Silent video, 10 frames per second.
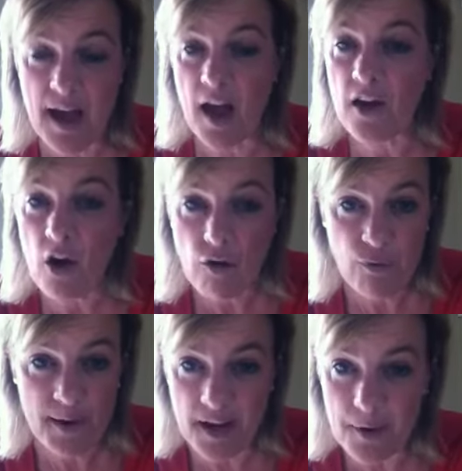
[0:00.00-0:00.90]
And off
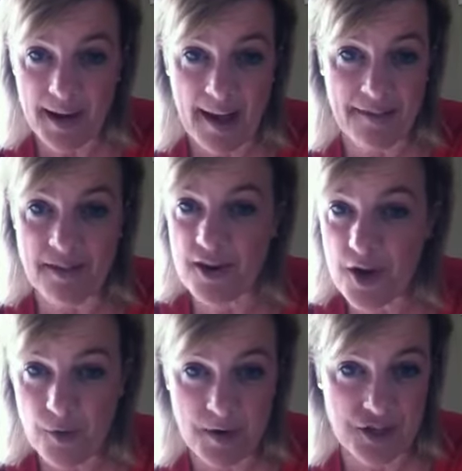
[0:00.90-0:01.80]
we go again.
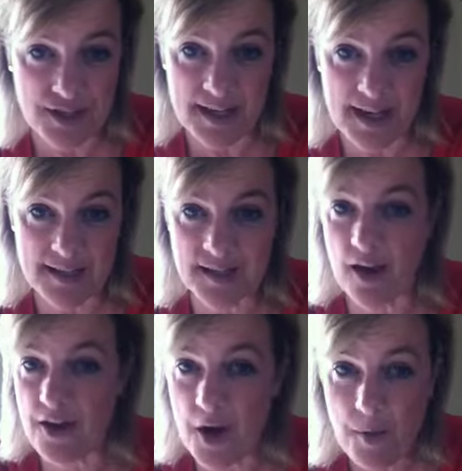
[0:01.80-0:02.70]
No questions asked,
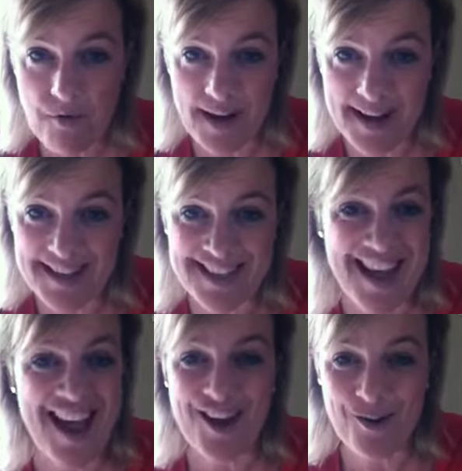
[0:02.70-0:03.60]
no arrears,
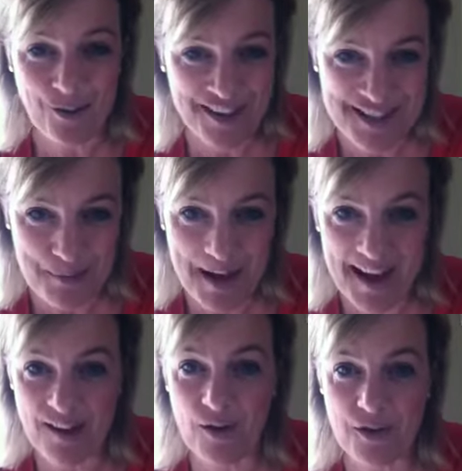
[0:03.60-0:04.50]
nothing to
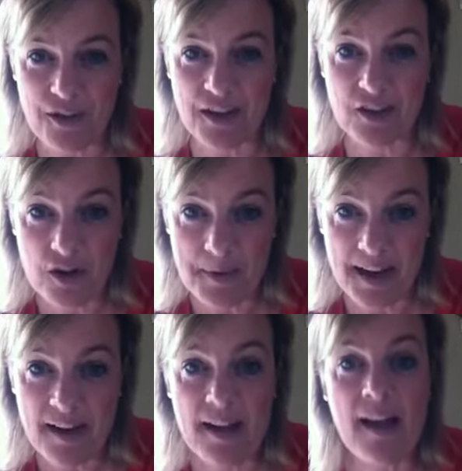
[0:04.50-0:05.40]
pay other than
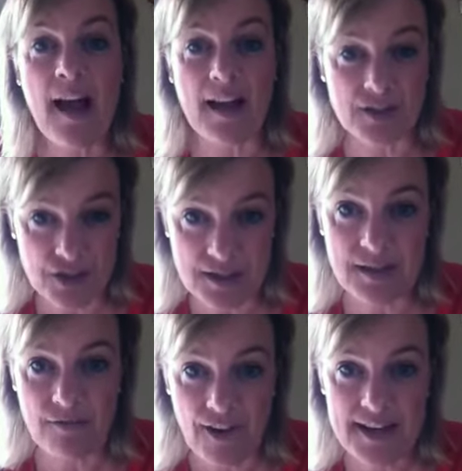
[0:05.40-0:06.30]
coming and
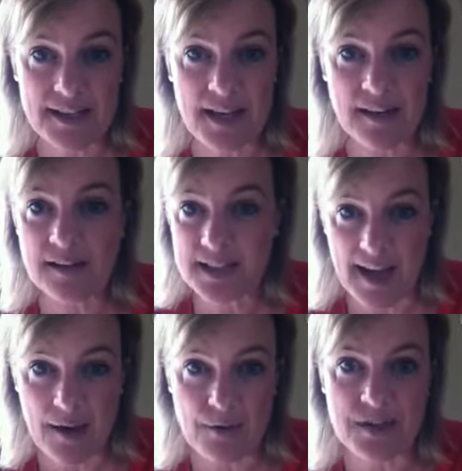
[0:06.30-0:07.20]
just facing the
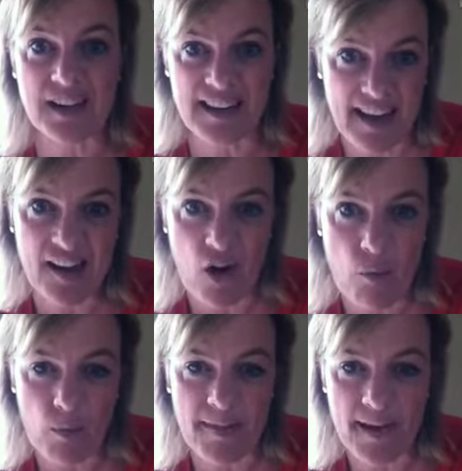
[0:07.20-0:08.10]
scales and getting on
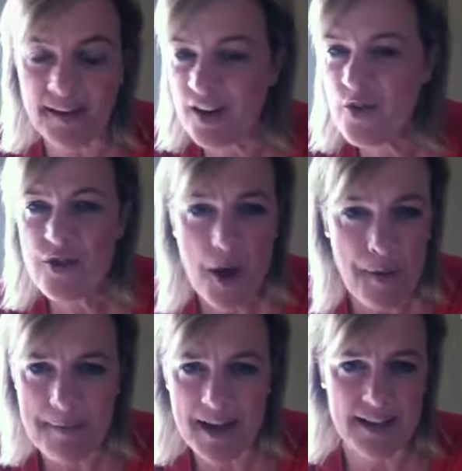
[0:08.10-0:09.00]
with it. You know
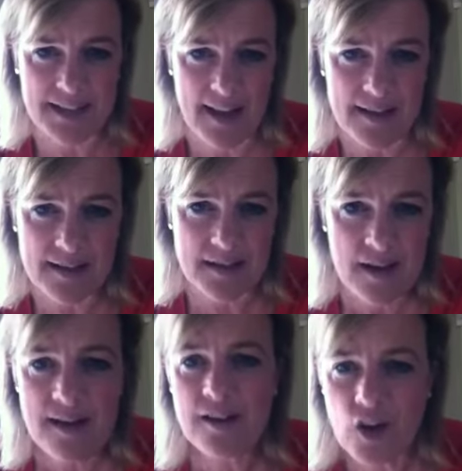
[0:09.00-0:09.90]
it makes sense.
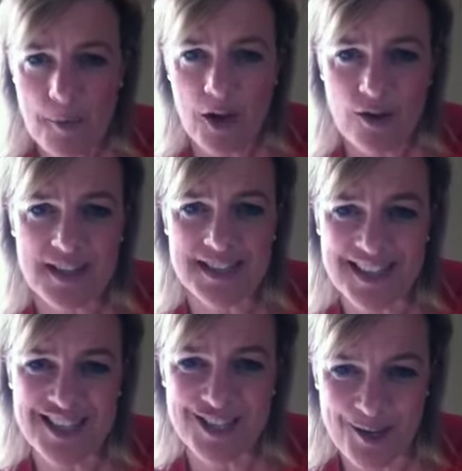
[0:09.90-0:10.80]
Come along and see
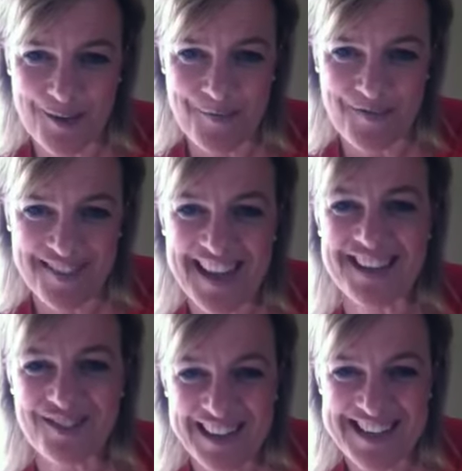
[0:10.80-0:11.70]
us soon.
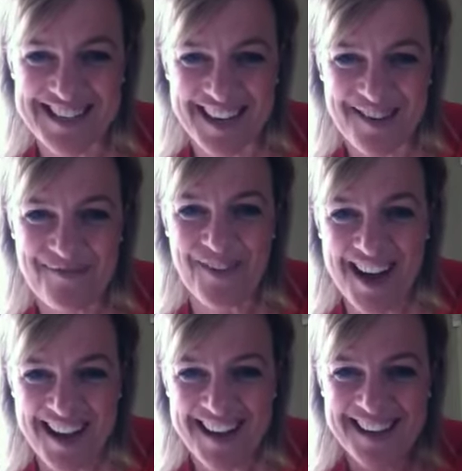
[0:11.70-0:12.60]
Thanks for listening.
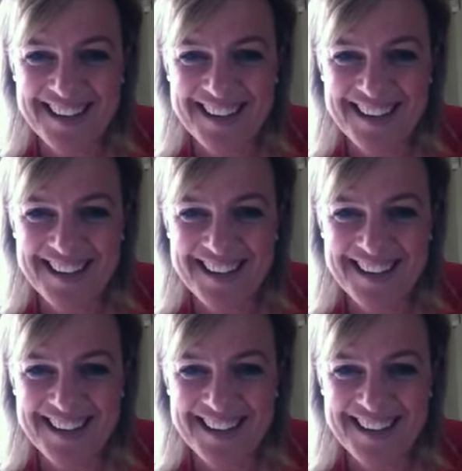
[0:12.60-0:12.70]
Bye.